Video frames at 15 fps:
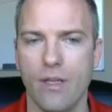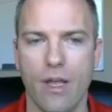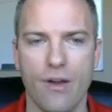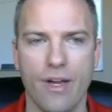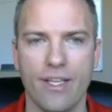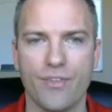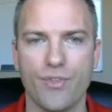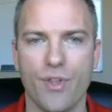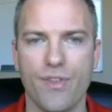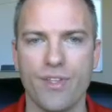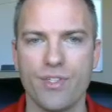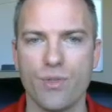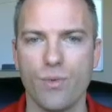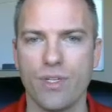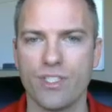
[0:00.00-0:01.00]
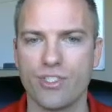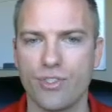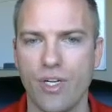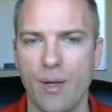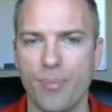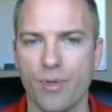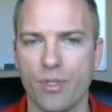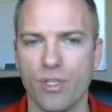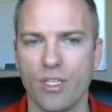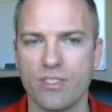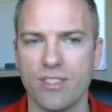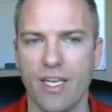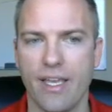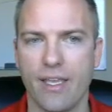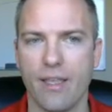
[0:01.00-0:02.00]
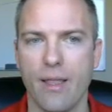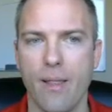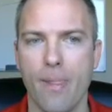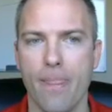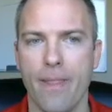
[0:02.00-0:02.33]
alright, so this is what a scraper looks like.